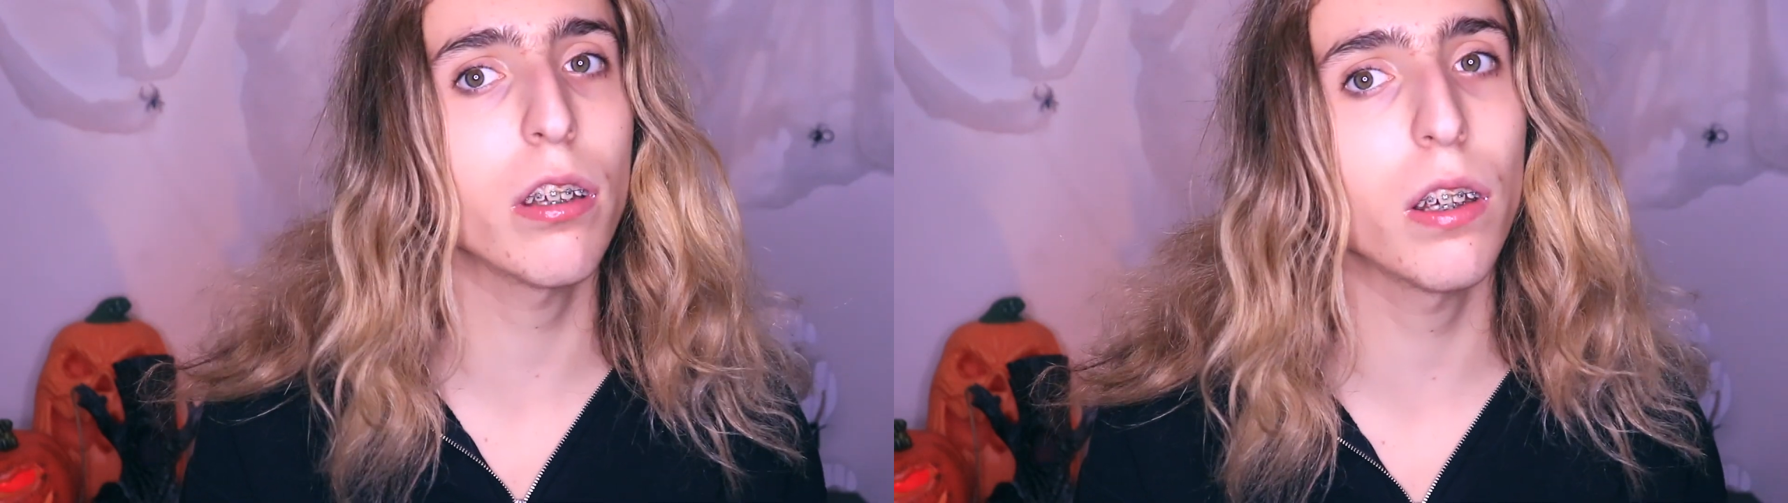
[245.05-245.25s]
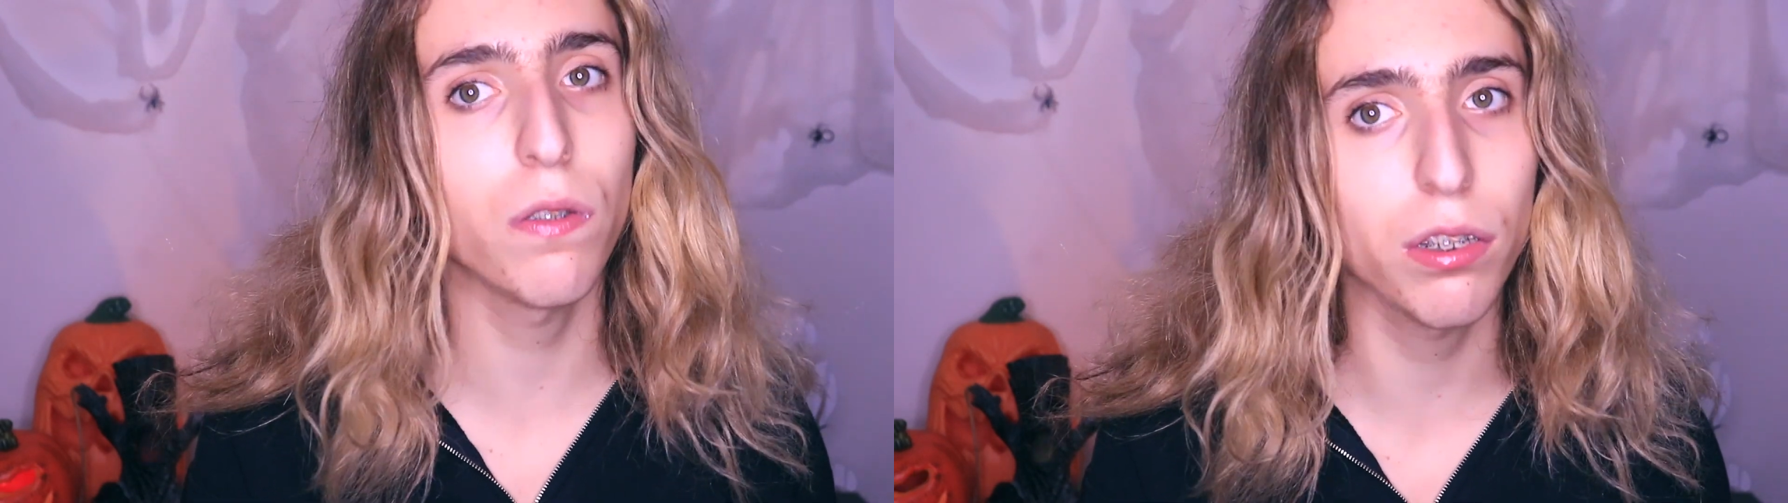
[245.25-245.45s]

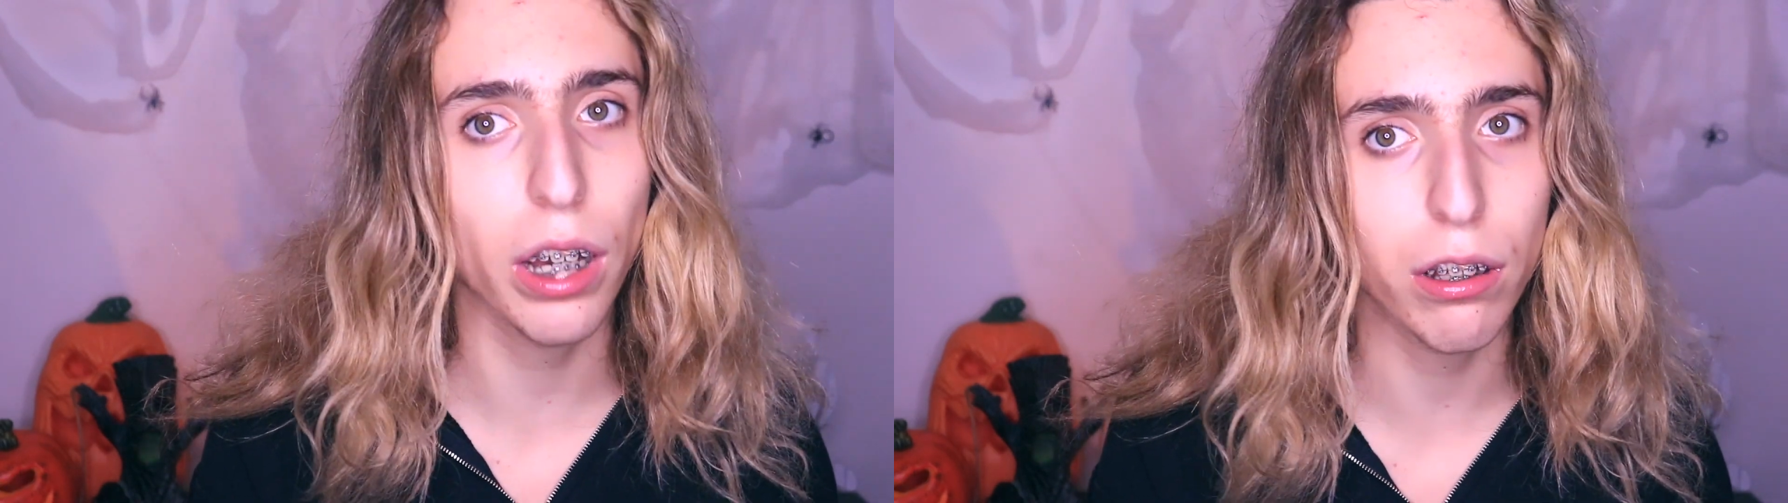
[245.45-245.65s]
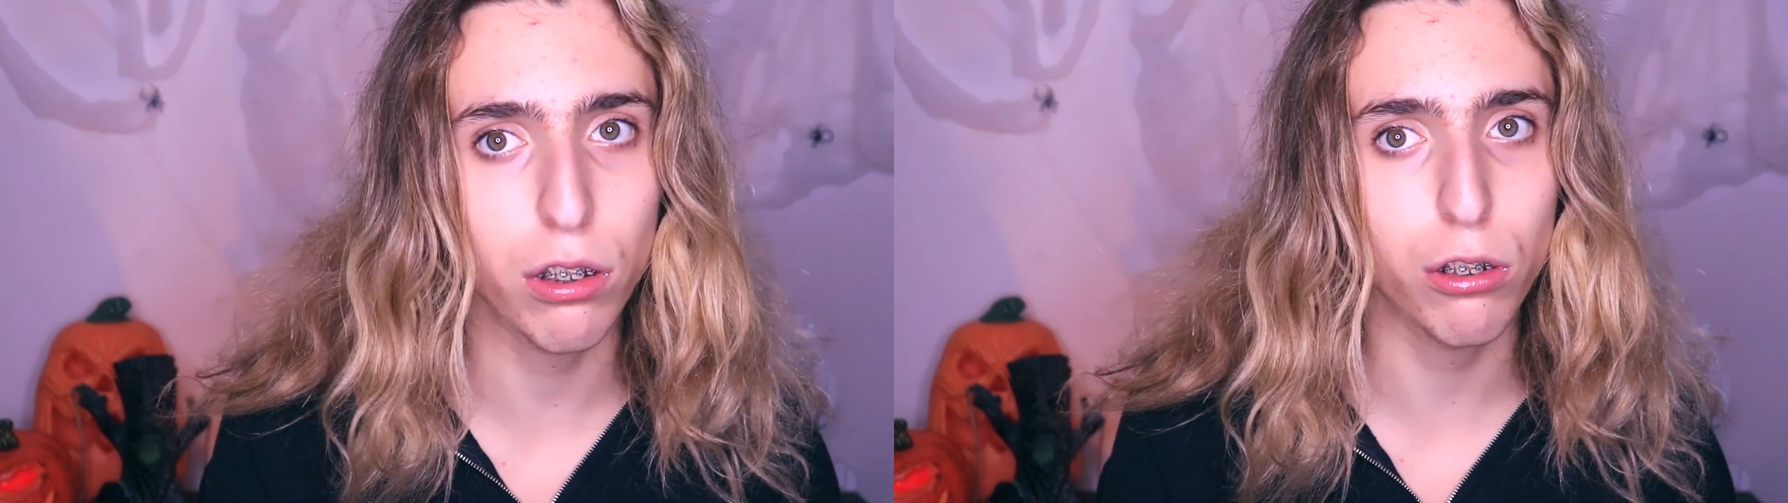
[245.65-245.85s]
give you
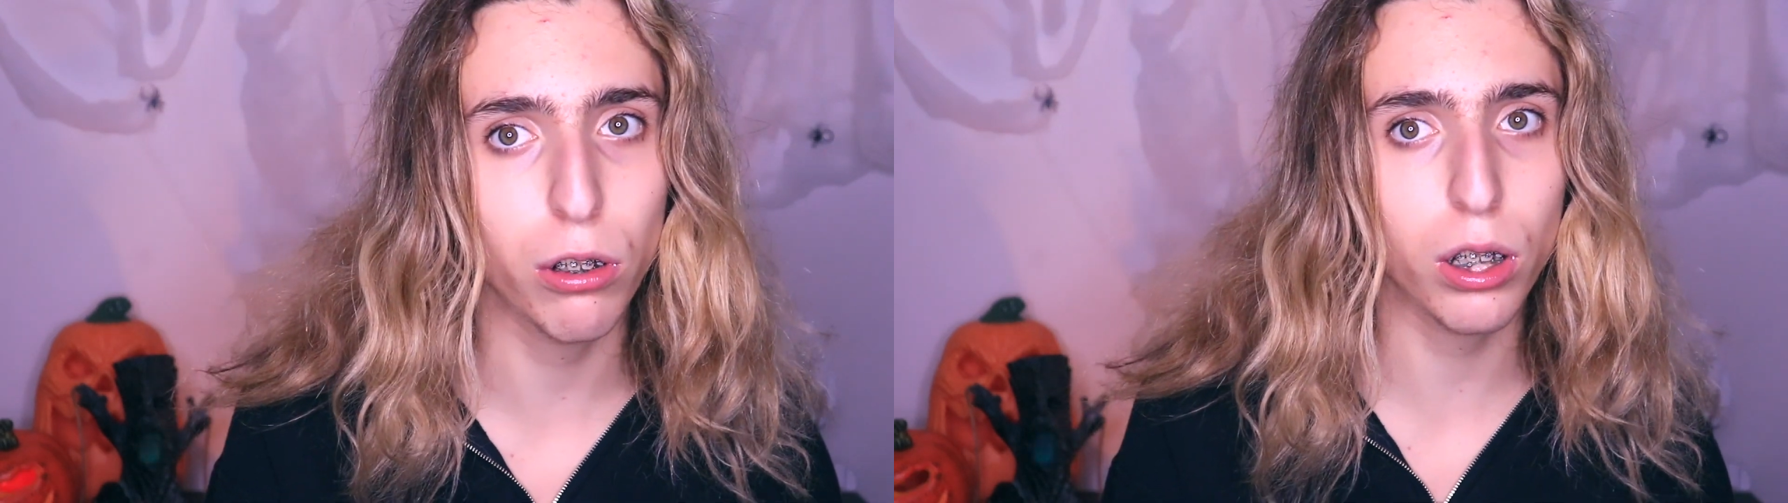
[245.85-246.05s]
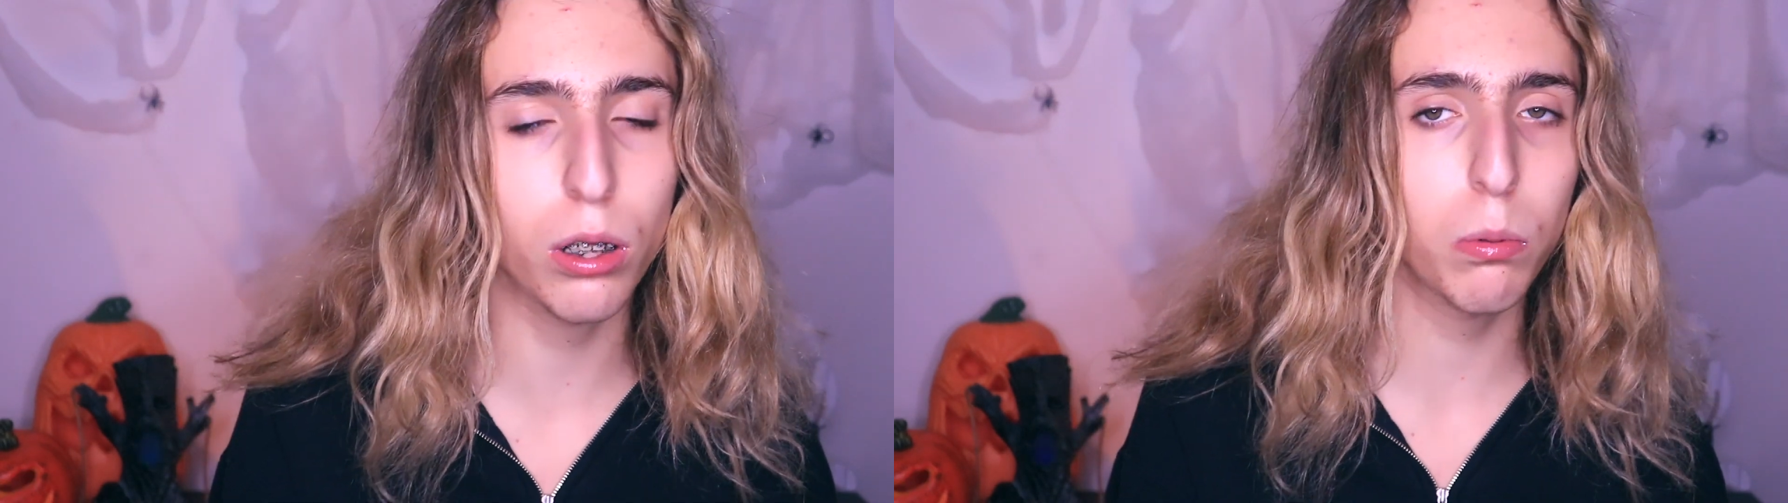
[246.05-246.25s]
guys a
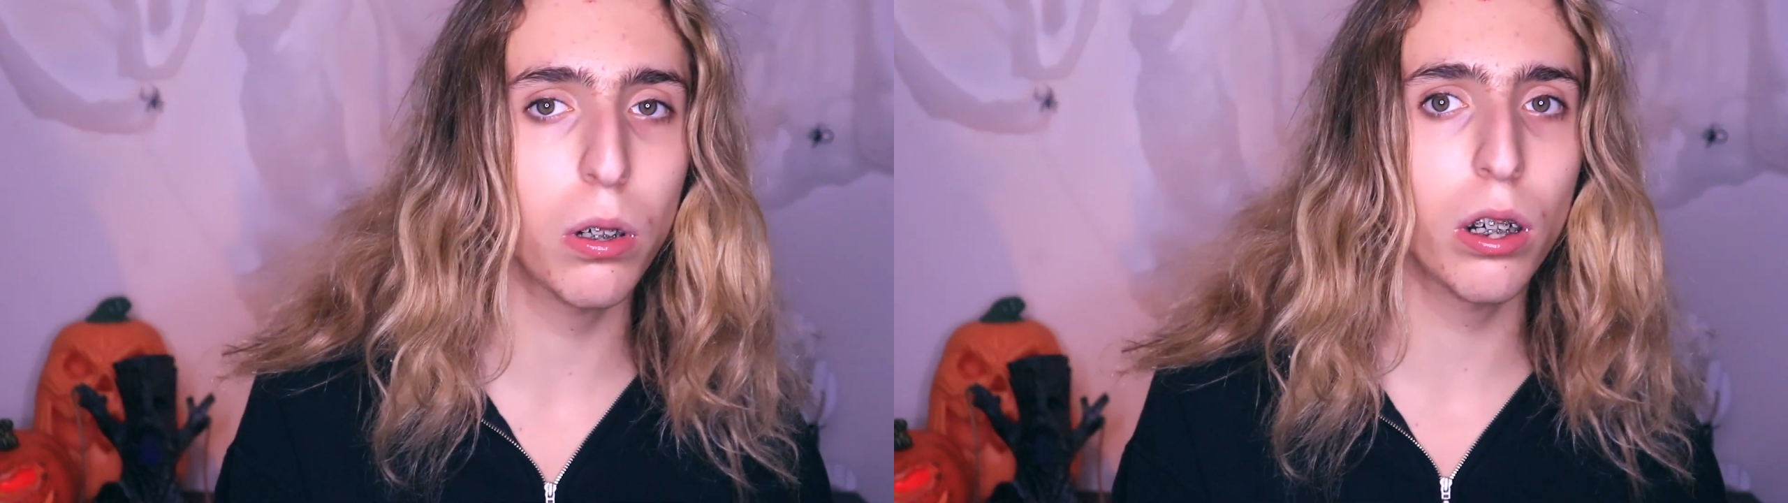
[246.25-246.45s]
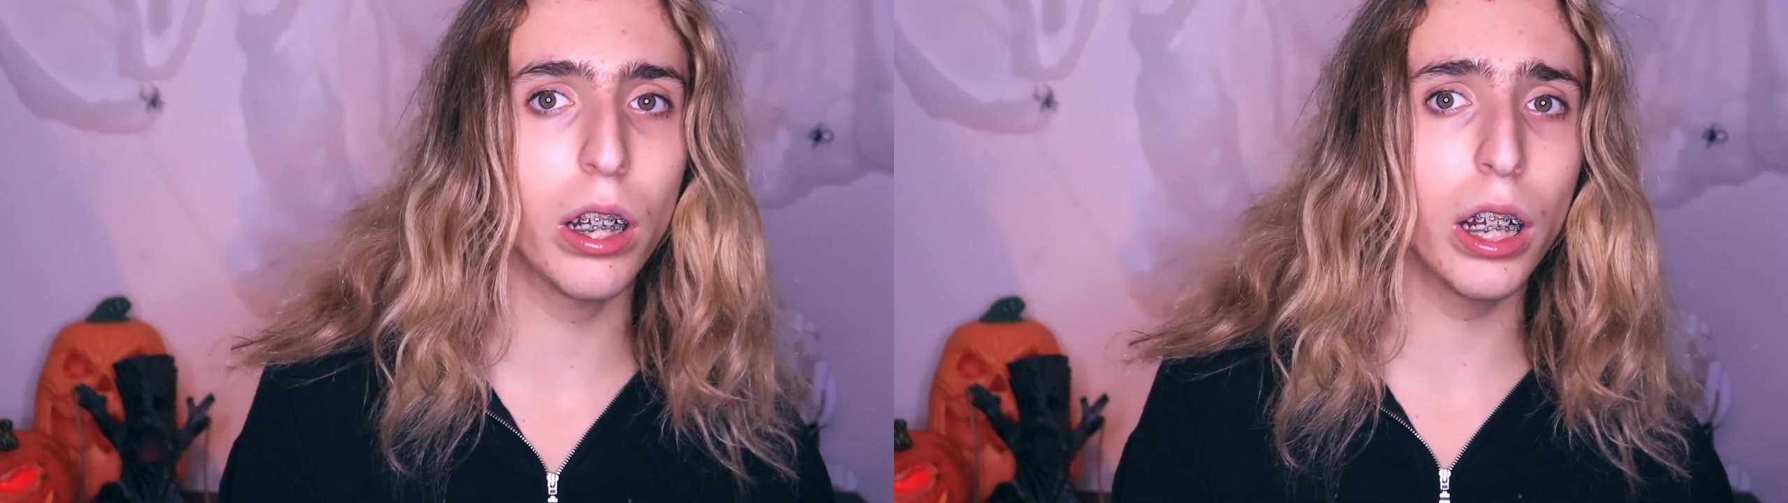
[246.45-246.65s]
trigger
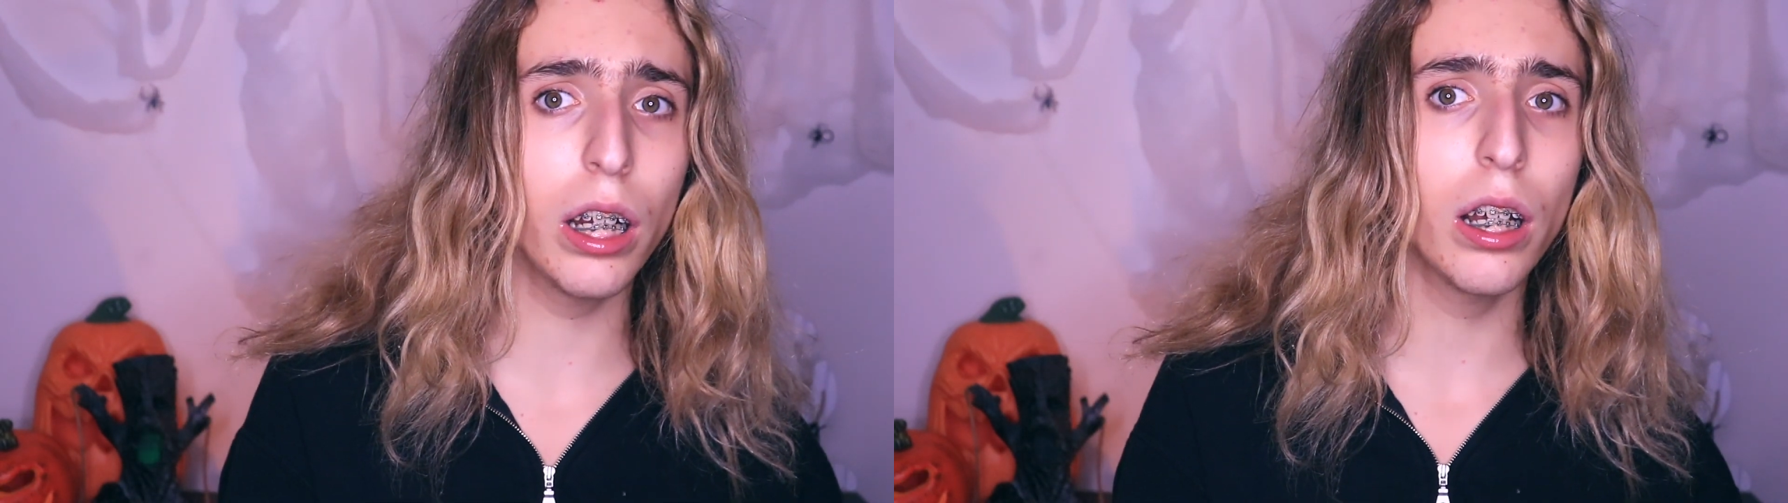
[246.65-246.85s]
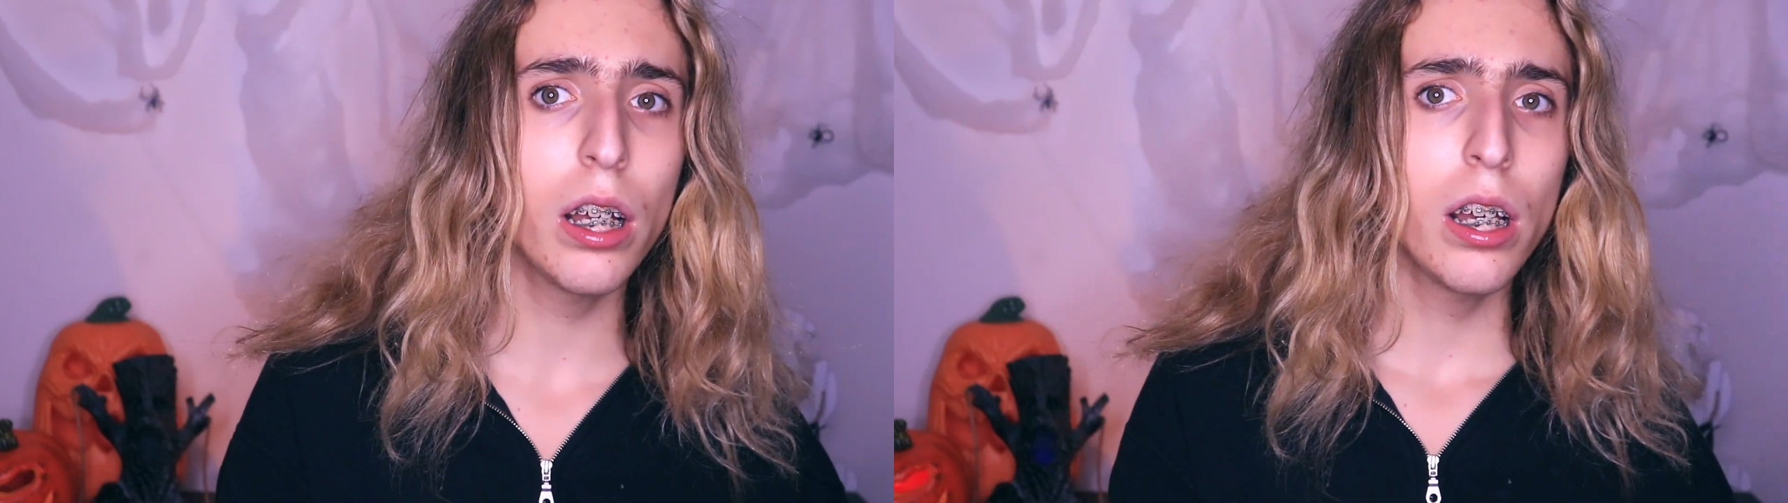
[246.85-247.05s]
warning.